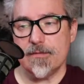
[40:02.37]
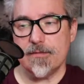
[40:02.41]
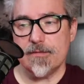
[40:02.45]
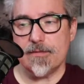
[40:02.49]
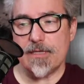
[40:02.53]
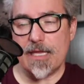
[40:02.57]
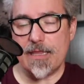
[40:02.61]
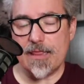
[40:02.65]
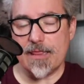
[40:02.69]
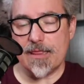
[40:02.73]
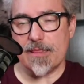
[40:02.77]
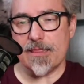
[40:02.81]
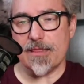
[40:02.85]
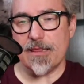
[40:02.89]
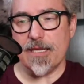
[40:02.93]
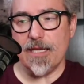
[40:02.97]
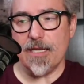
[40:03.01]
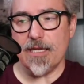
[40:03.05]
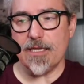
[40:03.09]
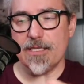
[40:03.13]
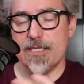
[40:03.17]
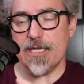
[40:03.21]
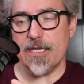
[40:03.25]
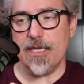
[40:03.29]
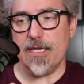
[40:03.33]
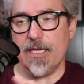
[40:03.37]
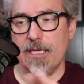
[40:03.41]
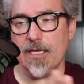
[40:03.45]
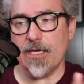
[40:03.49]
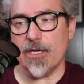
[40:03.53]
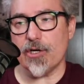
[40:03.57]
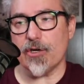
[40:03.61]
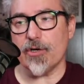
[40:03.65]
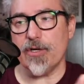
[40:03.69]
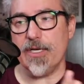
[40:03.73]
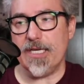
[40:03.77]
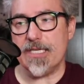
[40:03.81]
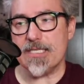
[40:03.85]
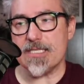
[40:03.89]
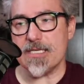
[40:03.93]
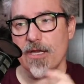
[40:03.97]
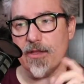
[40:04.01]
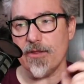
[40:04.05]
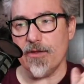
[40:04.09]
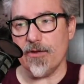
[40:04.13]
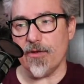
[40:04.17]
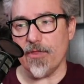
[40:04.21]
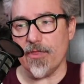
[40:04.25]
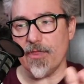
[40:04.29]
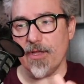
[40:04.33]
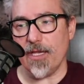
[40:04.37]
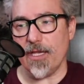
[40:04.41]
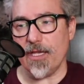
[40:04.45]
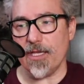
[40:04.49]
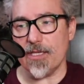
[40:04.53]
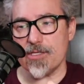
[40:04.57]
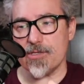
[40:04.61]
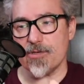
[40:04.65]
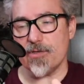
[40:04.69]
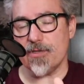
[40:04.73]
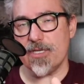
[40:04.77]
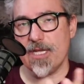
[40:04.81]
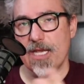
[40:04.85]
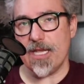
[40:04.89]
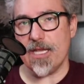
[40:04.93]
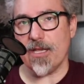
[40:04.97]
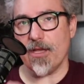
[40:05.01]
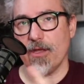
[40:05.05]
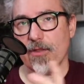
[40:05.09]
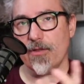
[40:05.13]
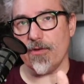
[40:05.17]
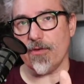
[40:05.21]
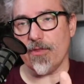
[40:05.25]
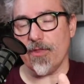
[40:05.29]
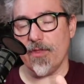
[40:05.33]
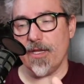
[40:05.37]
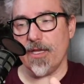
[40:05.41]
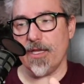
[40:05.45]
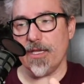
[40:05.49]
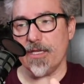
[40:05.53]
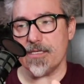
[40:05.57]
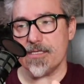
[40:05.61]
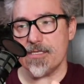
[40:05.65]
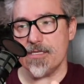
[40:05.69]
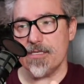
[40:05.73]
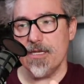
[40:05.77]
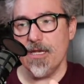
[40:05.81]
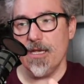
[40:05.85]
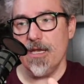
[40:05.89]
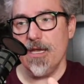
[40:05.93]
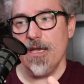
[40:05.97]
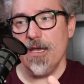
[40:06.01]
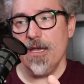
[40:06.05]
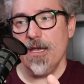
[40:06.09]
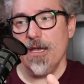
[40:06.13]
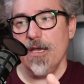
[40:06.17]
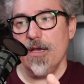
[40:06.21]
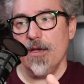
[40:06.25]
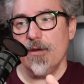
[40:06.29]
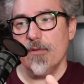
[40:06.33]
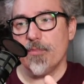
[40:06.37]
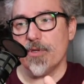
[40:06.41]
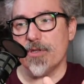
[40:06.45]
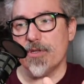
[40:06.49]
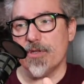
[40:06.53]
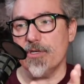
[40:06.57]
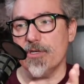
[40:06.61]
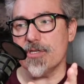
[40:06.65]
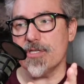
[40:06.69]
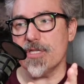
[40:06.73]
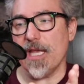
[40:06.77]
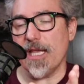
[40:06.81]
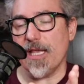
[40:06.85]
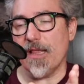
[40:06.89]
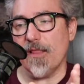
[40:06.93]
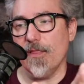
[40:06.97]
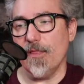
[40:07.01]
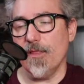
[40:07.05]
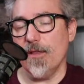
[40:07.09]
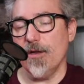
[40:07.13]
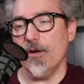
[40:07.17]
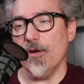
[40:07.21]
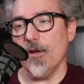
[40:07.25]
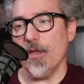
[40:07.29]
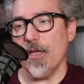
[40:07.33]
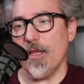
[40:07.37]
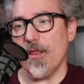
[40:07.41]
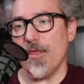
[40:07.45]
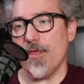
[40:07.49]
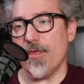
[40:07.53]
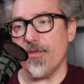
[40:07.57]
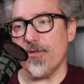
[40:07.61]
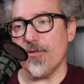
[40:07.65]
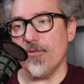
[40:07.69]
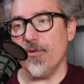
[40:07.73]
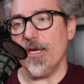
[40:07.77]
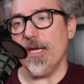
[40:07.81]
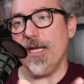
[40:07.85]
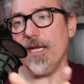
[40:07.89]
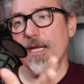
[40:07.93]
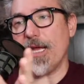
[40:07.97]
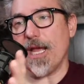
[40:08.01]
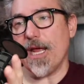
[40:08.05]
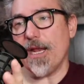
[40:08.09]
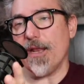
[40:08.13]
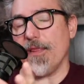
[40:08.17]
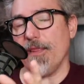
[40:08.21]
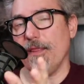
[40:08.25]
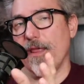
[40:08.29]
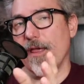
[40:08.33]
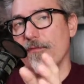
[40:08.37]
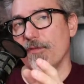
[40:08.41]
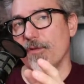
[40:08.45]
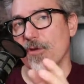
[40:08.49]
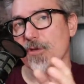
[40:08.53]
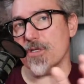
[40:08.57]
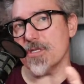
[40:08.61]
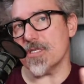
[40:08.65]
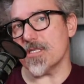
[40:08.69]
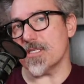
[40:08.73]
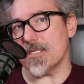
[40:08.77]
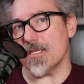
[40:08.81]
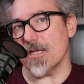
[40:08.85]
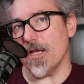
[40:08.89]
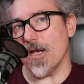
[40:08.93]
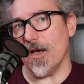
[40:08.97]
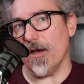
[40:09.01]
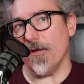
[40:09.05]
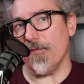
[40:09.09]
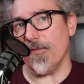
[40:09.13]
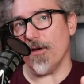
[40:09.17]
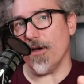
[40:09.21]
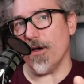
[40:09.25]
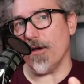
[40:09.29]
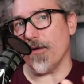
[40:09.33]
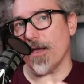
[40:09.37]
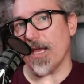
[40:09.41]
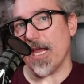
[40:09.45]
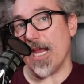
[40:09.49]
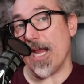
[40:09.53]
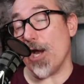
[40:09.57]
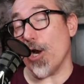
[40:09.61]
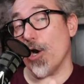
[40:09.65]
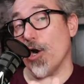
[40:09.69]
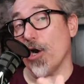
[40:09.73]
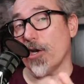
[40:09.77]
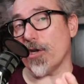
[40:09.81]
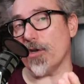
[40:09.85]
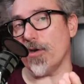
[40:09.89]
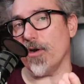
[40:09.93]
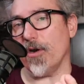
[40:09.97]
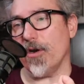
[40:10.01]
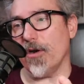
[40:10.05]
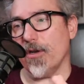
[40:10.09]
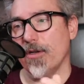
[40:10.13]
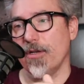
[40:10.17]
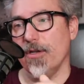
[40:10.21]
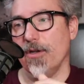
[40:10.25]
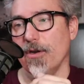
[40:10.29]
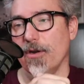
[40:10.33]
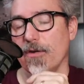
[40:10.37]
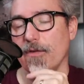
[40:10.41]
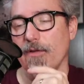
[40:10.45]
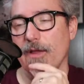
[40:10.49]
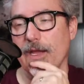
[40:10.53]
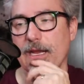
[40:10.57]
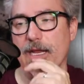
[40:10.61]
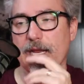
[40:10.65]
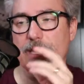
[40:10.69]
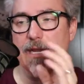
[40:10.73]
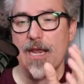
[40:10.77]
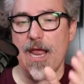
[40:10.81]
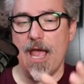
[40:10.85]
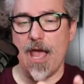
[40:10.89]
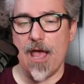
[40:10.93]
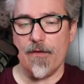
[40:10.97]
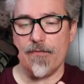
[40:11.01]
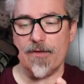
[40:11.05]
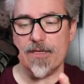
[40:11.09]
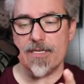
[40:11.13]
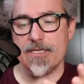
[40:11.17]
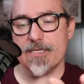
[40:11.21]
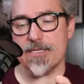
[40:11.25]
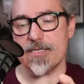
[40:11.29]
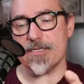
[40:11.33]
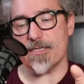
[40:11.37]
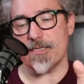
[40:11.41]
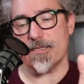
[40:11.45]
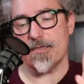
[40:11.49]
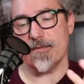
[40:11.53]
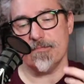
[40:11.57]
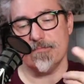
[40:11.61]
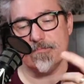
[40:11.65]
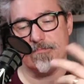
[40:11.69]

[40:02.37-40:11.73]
I think, to increase other things or take other things. But there's like literally 3 kind of levels of a character. You're like a novice,